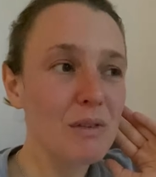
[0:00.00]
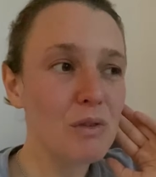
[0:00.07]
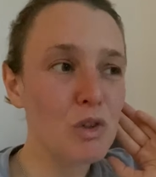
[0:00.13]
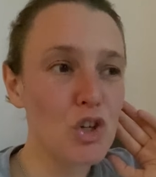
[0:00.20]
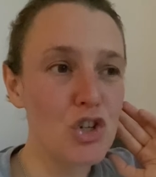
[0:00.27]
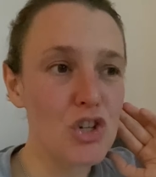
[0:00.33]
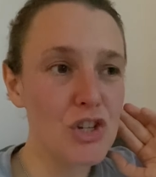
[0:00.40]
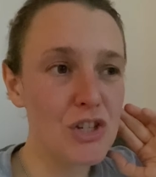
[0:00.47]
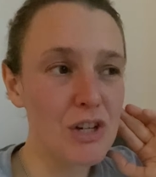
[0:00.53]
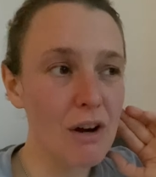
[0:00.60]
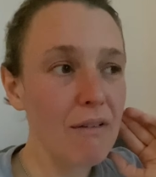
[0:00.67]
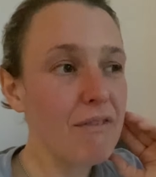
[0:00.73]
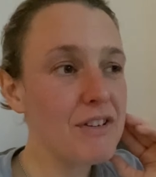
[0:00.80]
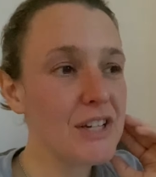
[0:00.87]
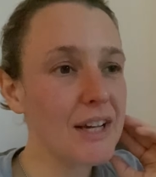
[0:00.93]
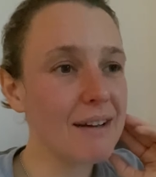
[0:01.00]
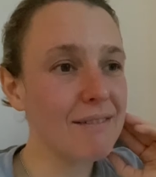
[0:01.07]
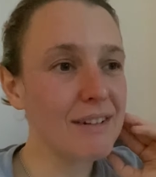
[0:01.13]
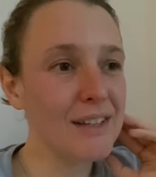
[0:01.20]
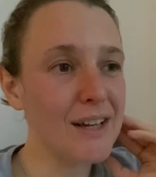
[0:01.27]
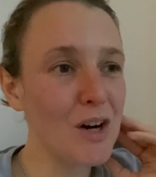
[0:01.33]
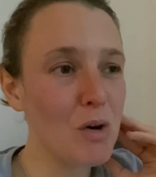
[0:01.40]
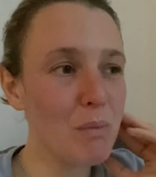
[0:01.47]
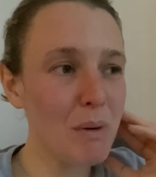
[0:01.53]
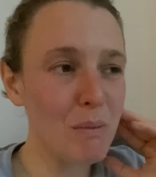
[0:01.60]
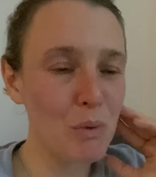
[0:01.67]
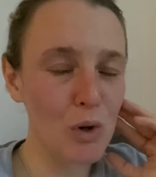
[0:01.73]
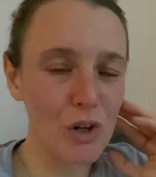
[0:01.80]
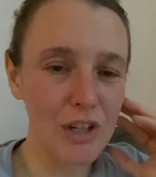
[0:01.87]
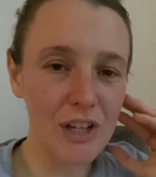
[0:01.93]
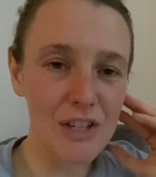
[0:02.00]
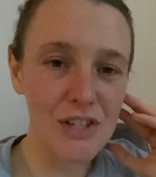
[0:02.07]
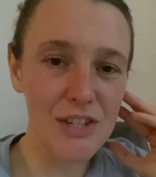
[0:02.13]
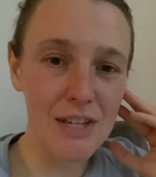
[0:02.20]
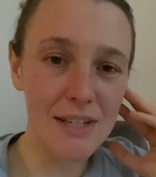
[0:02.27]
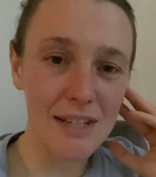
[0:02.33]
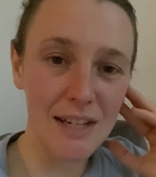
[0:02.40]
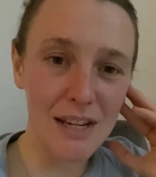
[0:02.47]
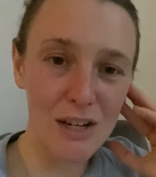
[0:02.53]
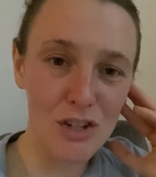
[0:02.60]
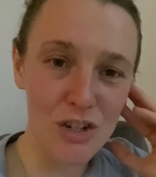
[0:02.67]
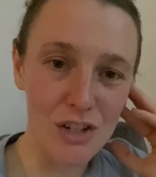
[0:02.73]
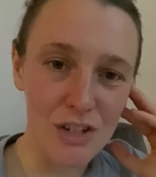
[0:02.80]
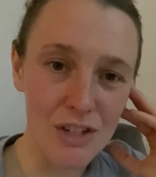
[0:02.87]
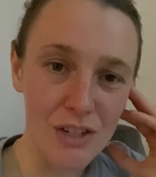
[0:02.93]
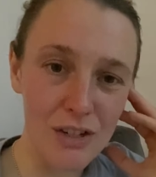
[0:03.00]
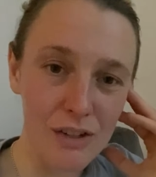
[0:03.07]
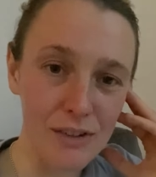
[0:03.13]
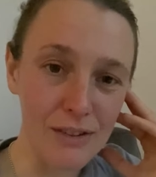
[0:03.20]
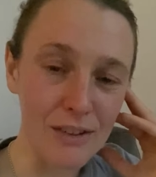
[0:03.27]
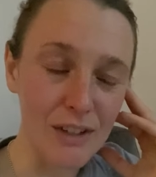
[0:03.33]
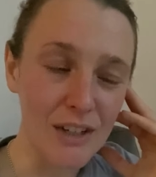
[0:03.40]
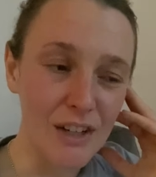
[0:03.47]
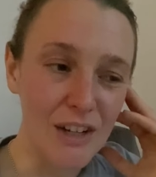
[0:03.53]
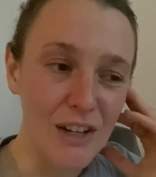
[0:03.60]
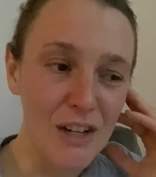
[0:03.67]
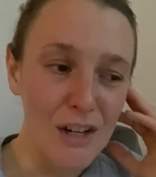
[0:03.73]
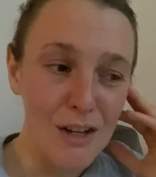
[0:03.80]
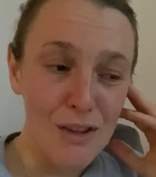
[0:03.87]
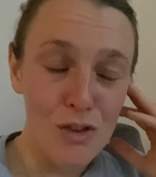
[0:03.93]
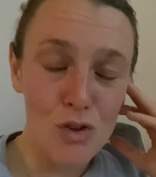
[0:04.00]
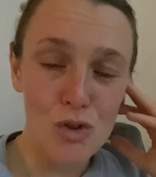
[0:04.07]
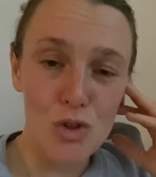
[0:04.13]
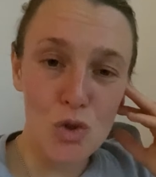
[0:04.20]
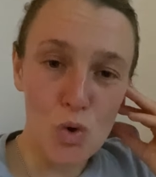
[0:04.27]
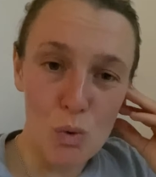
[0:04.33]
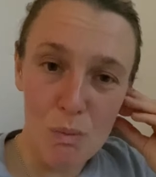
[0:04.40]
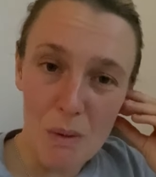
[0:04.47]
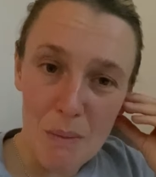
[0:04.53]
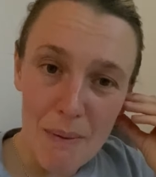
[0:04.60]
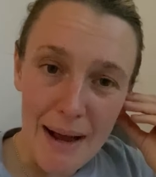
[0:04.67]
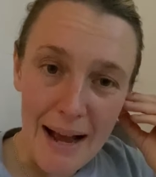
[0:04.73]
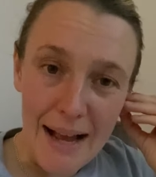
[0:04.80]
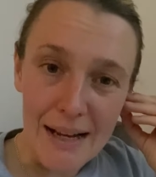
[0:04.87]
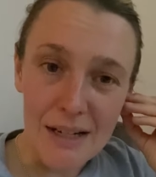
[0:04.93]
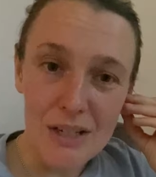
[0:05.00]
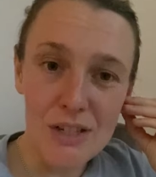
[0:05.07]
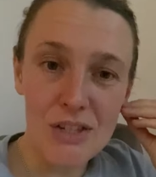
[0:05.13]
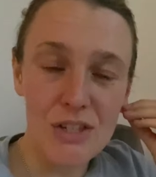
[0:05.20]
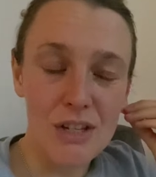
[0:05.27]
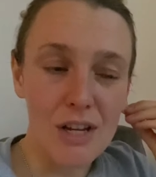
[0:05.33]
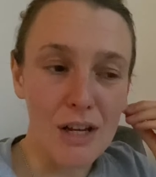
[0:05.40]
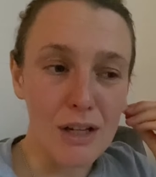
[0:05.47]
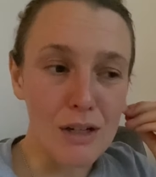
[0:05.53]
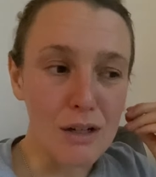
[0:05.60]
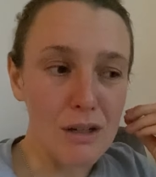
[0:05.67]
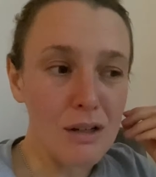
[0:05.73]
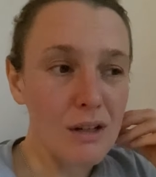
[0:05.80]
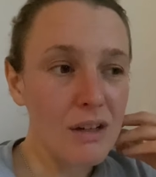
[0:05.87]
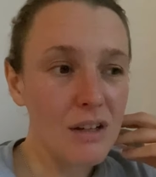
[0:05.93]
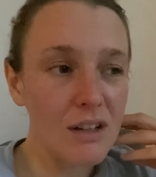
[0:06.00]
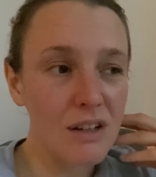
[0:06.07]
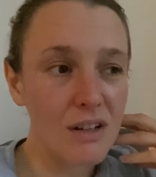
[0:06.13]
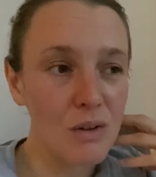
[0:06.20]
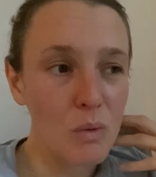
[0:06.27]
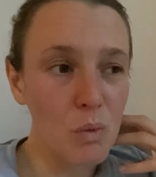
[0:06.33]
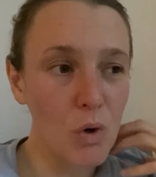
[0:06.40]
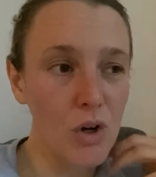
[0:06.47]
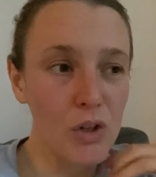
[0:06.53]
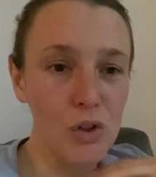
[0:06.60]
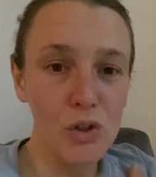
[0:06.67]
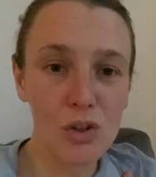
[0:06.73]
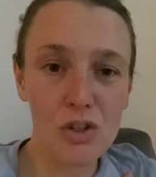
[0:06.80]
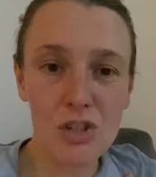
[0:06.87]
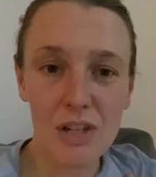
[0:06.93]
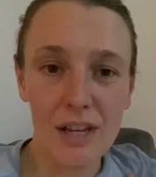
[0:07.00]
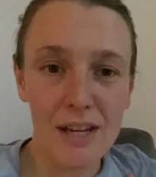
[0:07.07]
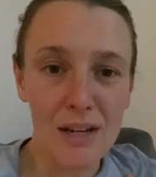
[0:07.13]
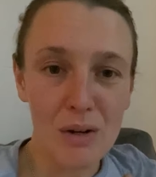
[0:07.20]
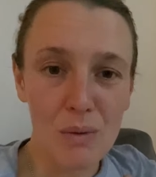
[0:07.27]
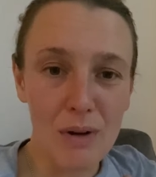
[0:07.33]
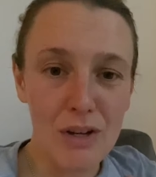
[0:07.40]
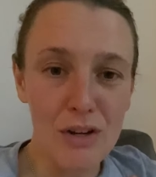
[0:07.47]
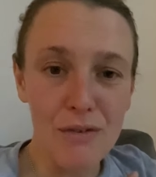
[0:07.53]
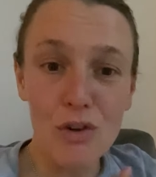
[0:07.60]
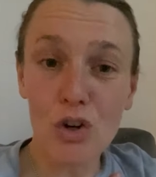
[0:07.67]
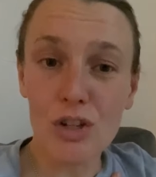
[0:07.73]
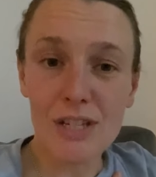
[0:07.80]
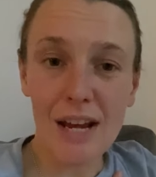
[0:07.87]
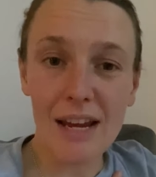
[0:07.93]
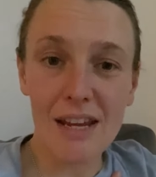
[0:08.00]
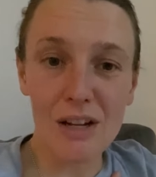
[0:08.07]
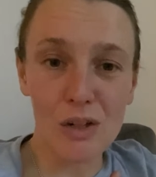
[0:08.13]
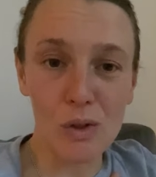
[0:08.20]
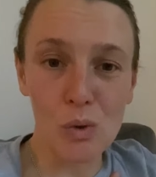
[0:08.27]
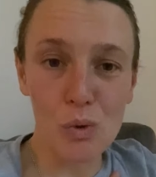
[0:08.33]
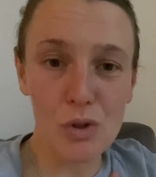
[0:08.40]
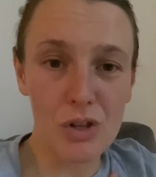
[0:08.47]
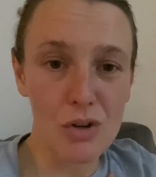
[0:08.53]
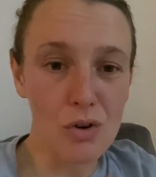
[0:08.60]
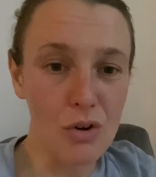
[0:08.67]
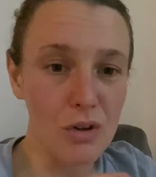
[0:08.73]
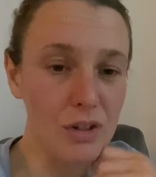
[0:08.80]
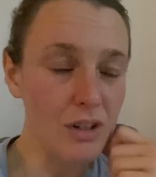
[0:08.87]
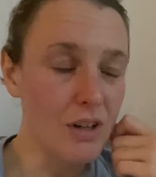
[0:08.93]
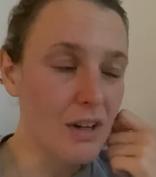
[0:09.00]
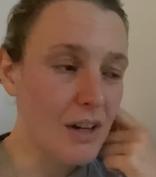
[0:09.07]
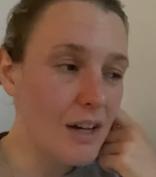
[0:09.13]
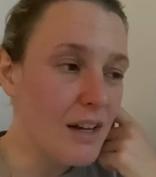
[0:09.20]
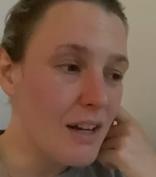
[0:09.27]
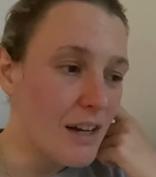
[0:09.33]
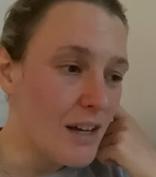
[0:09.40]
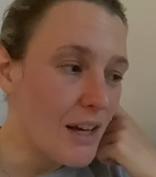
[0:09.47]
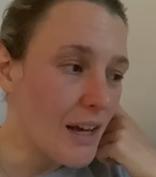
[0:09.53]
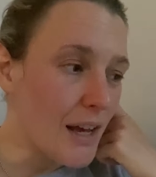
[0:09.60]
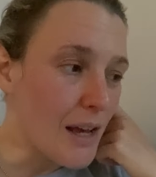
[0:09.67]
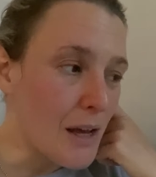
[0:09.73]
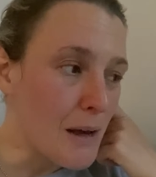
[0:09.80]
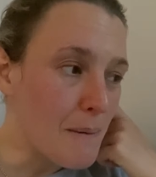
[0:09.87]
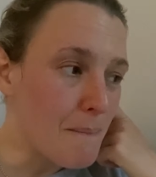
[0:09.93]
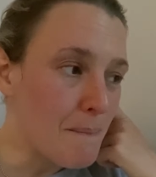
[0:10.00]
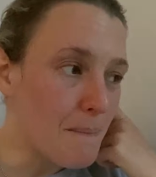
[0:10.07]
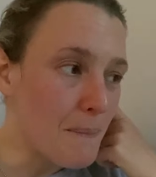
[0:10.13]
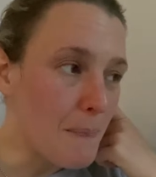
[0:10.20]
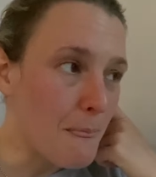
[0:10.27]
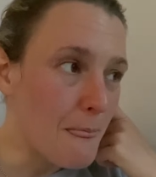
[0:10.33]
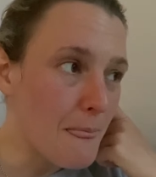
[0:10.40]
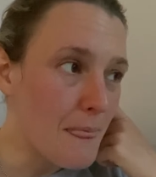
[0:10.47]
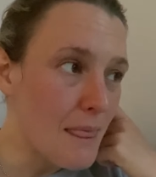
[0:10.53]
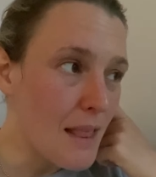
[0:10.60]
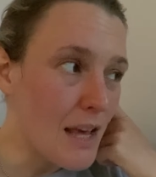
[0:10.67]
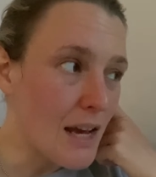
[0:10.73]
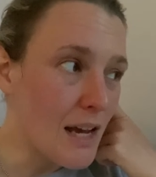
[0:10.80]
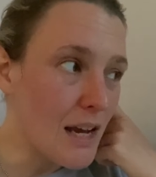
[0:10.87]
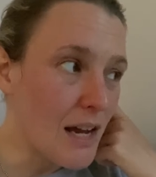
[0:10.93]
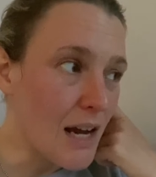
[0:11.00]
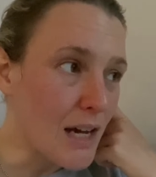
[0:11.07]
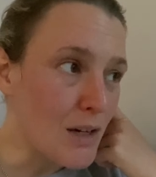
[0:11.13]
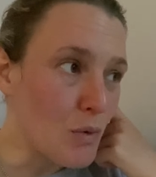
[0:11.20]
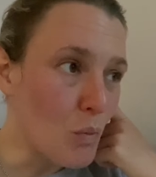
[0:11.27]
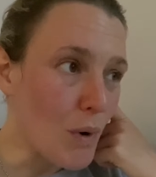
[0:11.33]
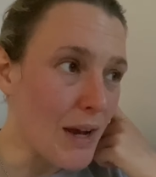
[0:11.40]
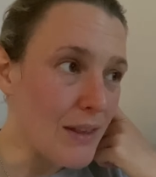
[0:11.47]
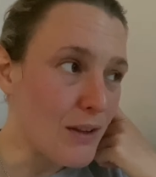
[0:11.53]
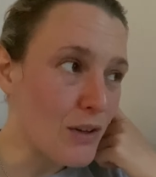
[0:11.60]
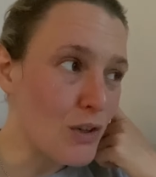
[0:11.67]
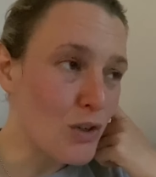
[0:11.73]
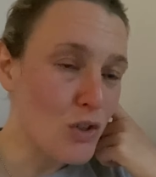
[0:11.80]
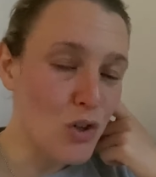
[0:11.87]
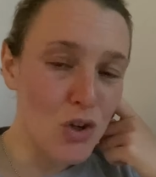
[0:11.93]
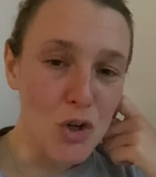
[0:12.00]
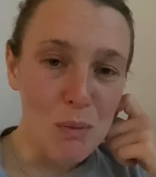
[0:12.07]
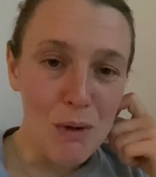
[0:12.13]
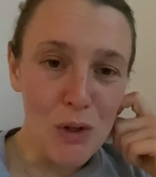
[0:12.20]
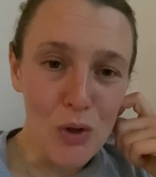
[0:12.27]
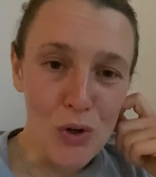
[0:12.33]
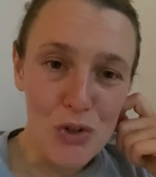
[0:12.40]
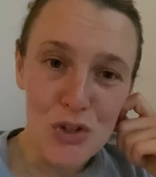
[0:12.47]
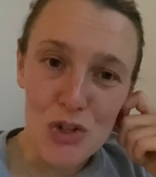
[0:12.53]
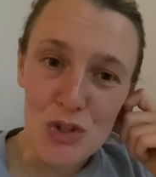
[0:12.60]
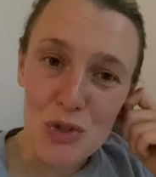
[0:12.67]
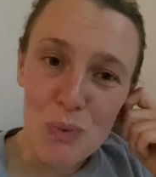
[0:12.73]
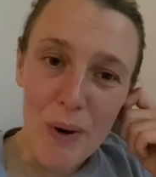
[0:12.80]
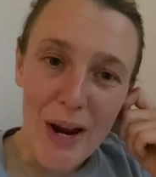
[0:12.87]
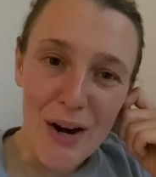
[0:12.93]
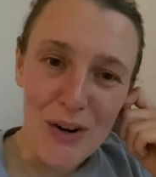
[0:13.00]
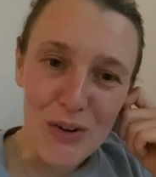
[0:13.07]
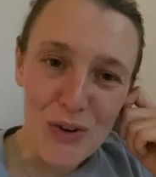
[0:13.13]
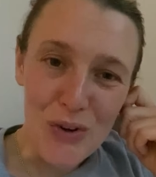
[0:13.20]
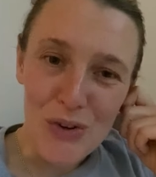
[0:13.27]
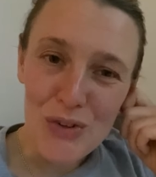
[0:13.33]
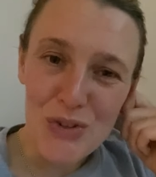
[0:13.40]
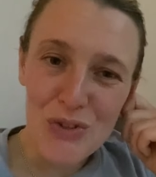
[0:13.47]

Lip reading: You just have to give a little bit more consideration to the stoma bags and what it looks like when you've got tight clothing on, and whether there's going to be lots of sweat or not.